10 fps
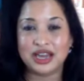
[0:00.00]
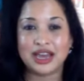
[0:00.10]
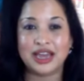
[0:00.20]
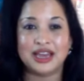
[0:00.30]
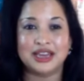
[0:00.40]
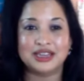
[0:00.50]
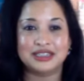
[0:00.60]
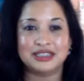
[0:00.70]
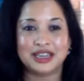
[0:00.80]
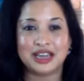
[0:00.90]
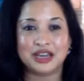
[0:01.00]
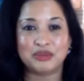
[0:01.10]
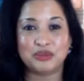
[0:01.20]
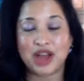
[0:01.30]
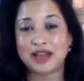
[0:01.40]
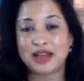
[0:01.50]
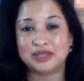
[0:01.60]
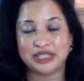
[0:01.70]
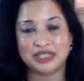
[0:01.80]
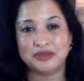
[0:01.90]
And
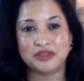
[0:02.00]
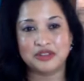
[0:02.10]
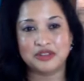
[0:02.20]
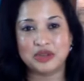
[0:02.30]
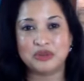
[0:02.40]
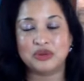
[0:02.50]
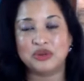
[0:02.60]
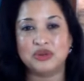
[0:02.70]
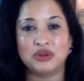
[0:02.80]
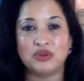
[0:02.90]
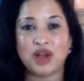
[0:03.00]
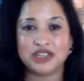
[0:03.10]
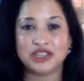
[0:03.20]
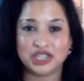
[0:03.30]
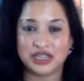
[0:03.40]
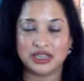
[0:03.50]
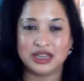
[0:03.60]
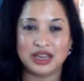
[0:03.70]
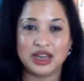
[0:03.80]
perhaps some of the people who are watching